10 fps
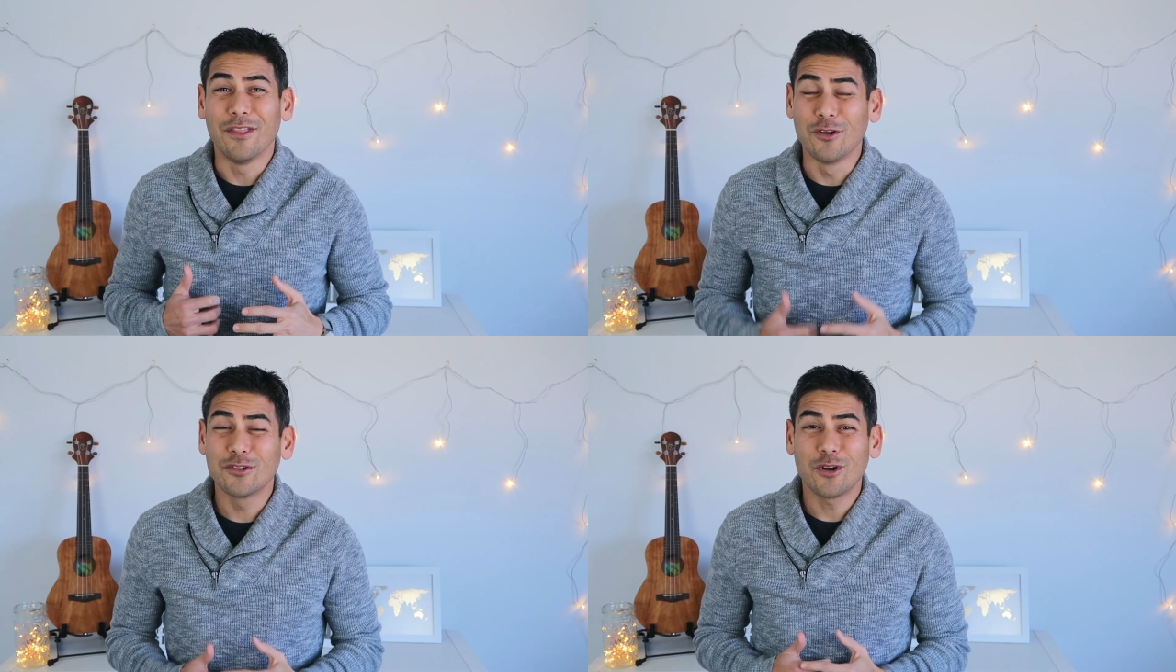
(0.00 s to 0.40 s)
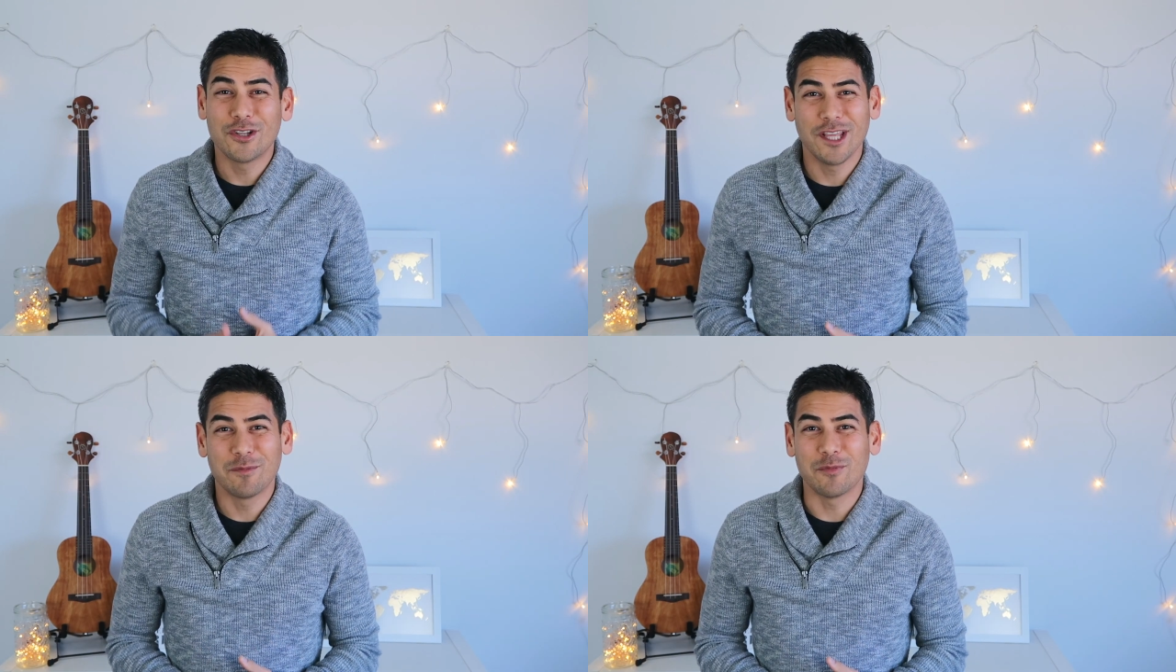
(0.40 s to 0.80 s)
And those are our
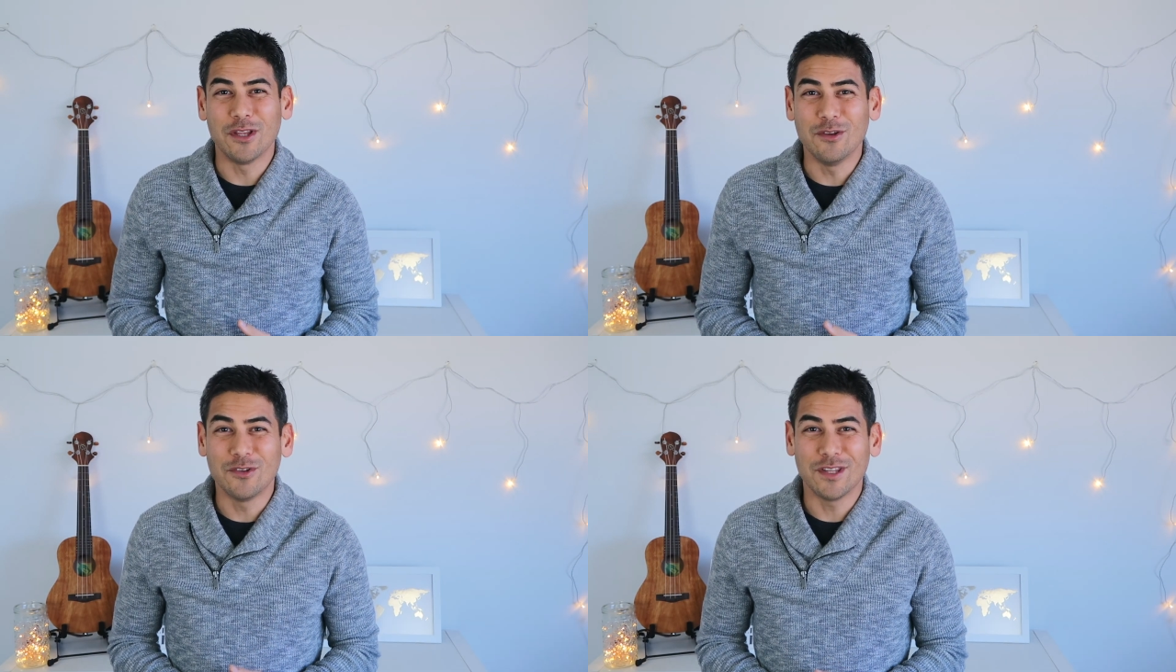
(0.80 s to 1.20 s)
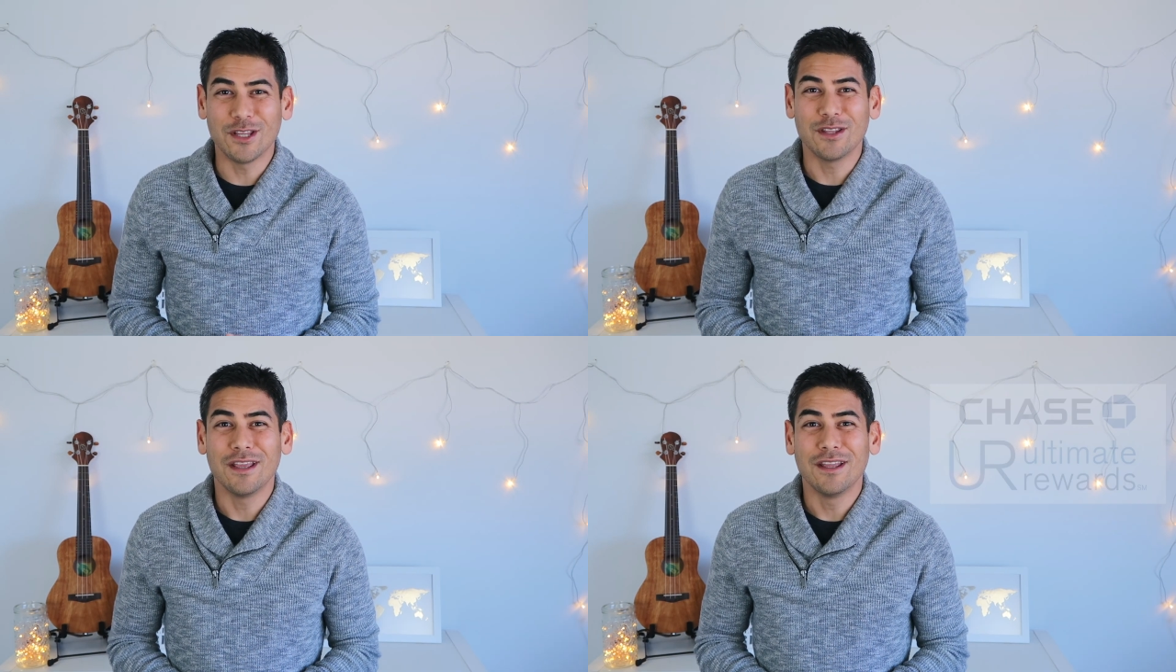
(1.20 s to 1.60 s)
tips when
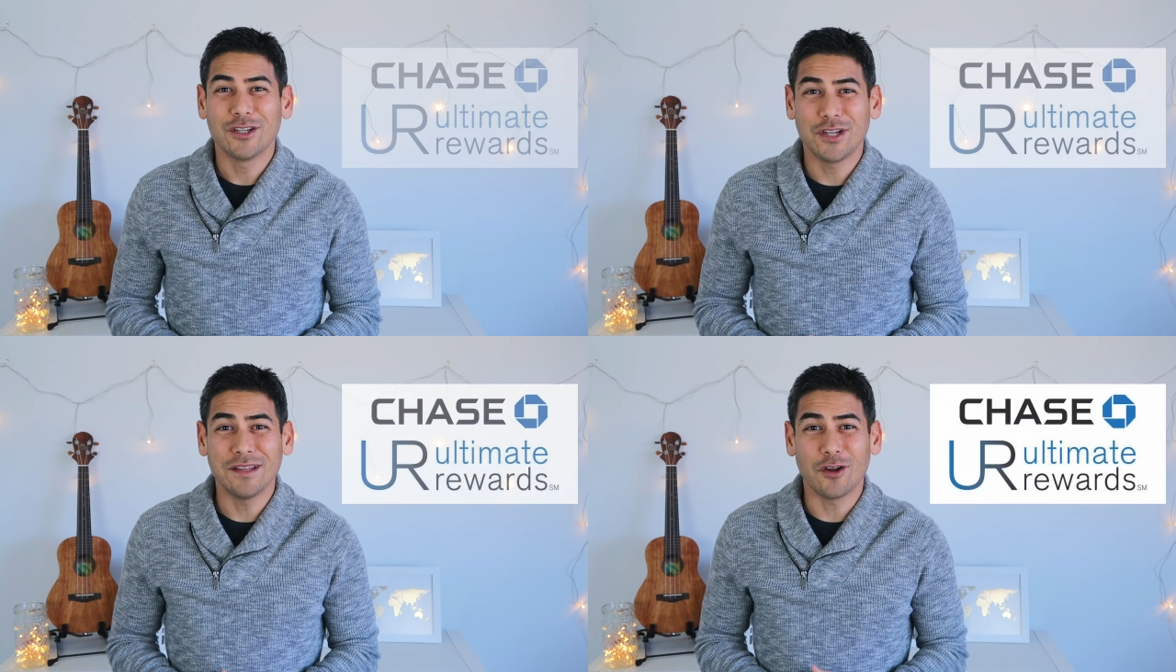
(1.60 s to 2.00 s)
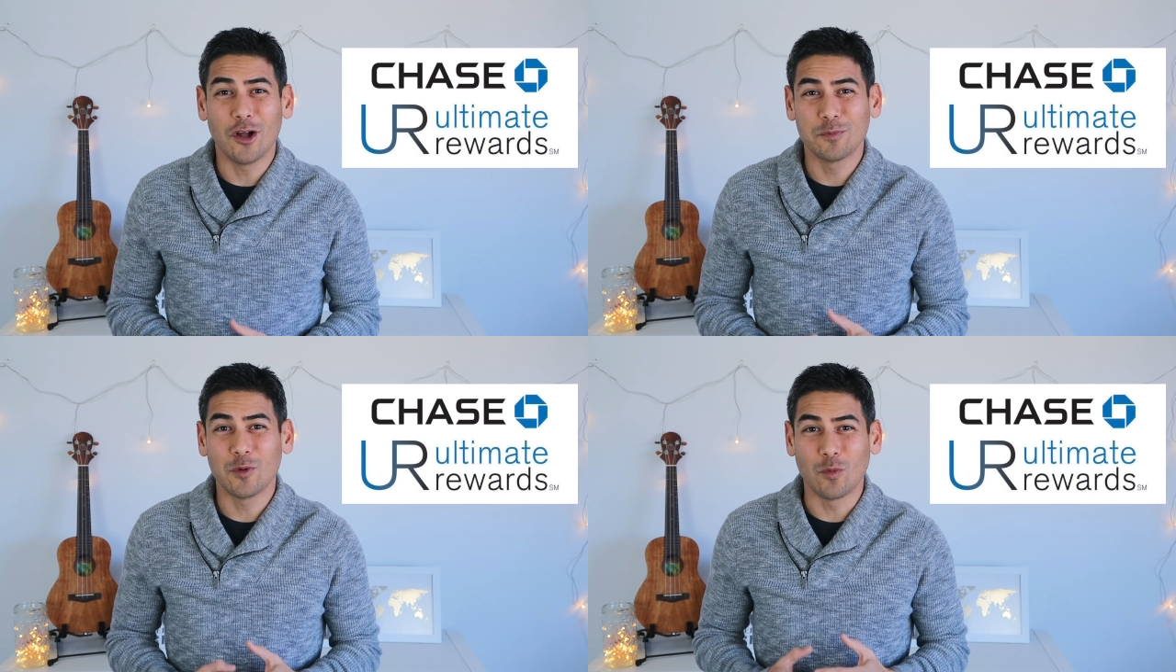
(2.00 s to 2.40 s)
using Chase
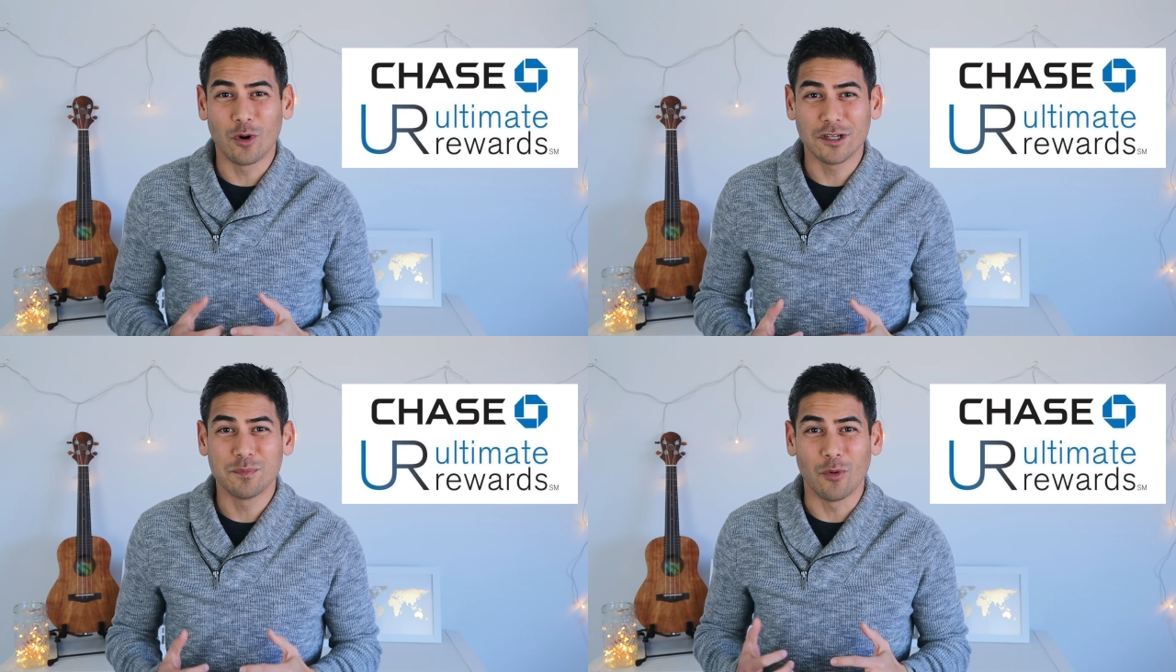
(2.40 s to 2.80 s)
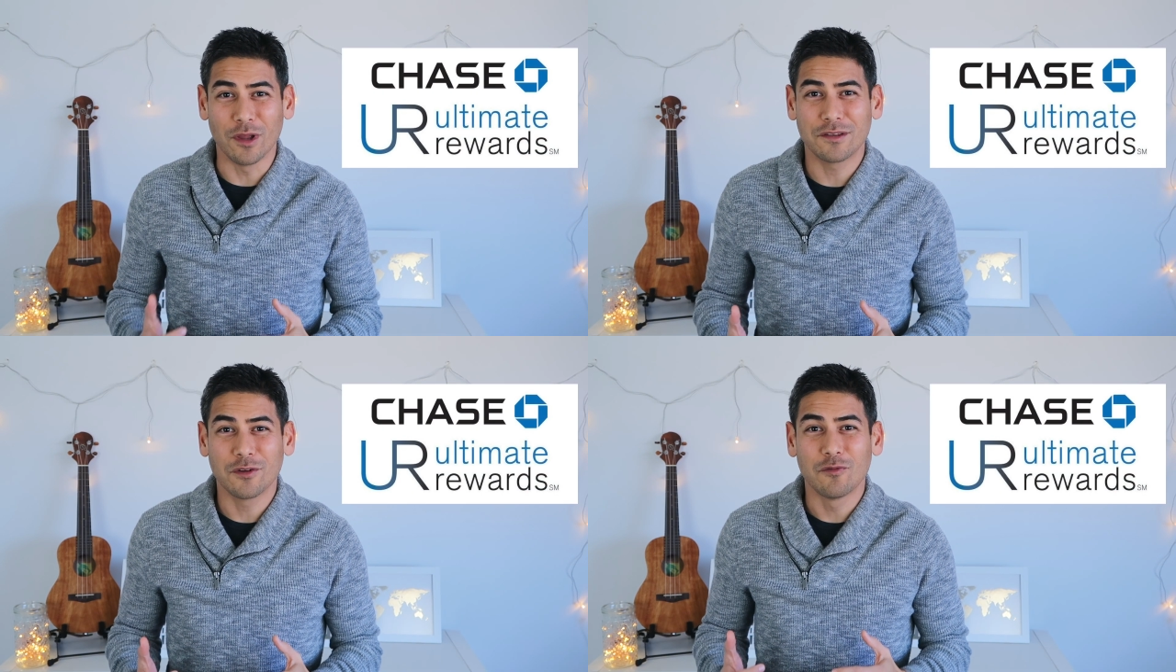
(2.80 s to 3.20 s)
Ultimate Rewards
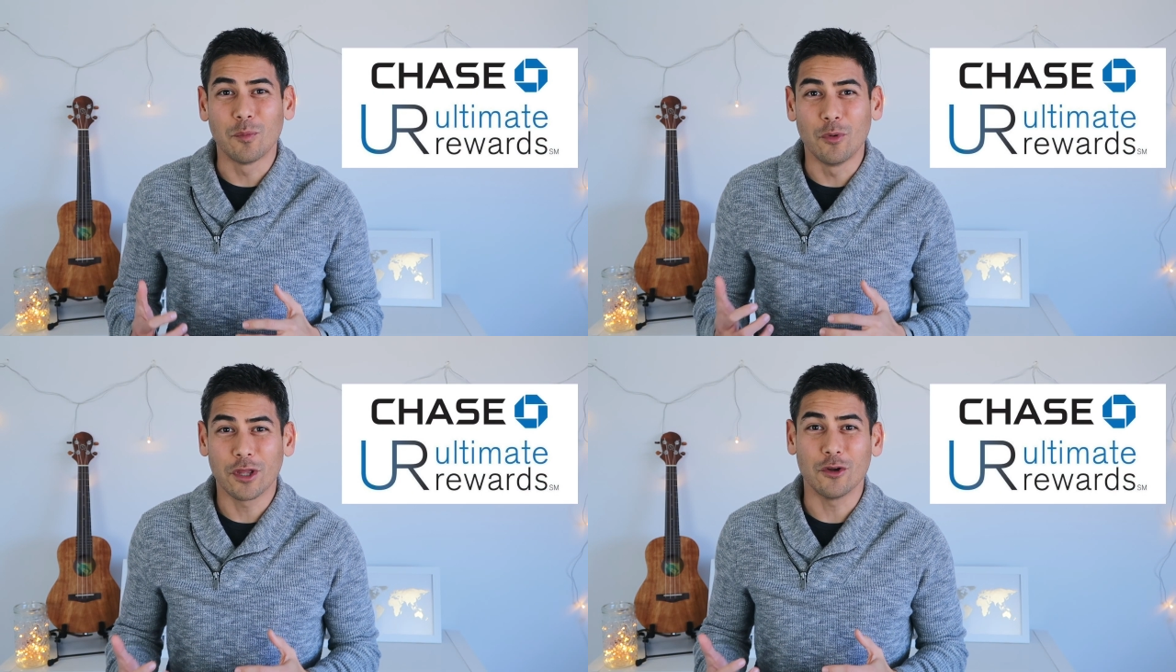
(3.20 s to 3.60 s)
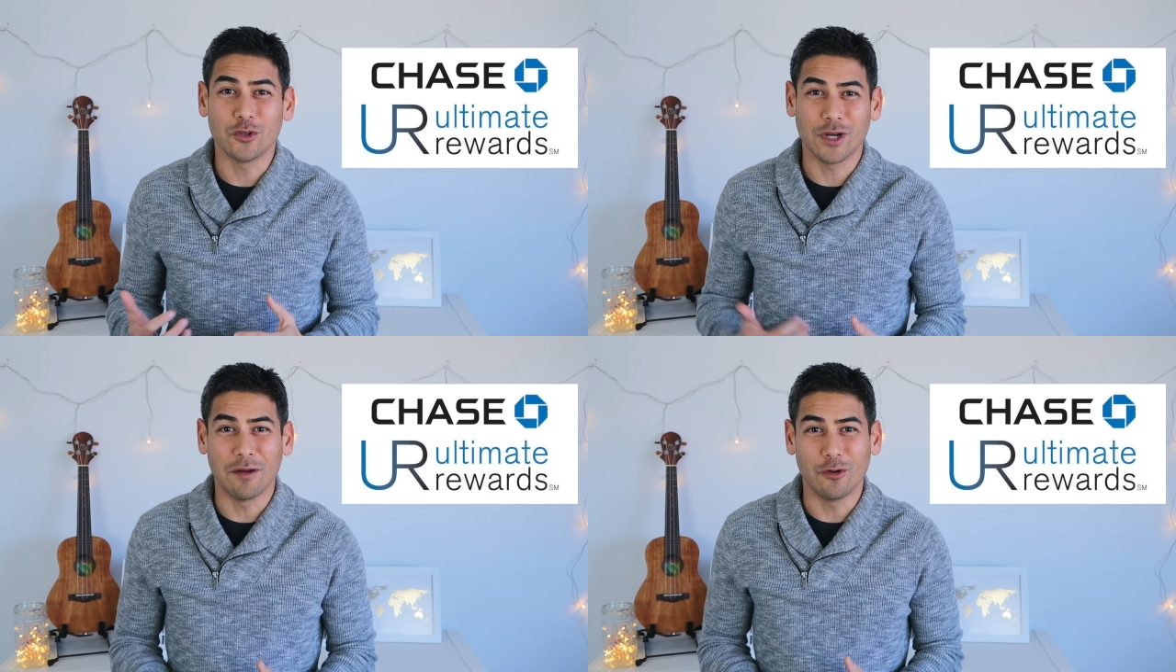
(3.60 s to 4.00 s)
points for booking your
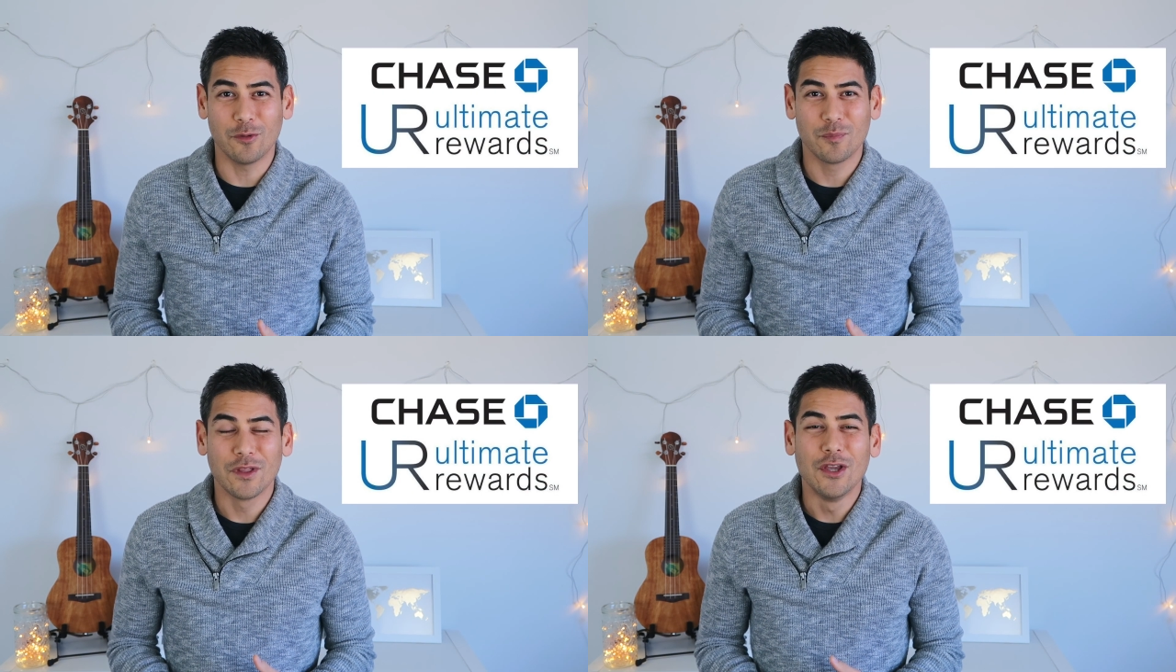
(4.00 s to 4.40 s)
travel.